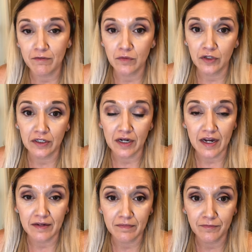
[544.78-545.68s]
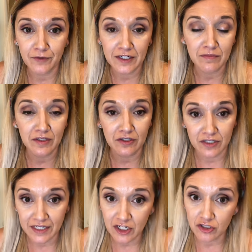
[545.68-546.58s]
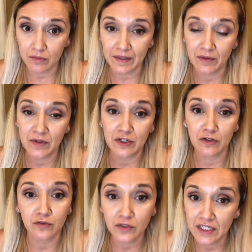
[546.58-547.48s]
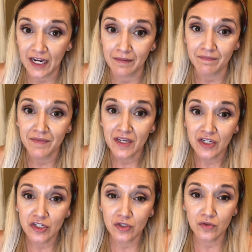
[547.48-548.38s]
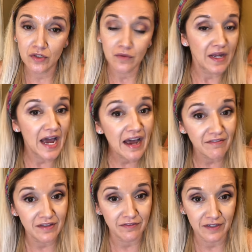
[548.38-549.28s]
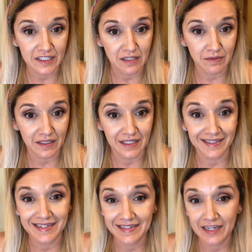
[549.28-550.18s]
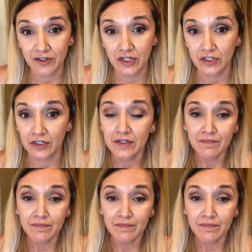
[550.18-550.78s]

more freedom with your schedule, but when you're full-time, you don't have the flexibility to tell your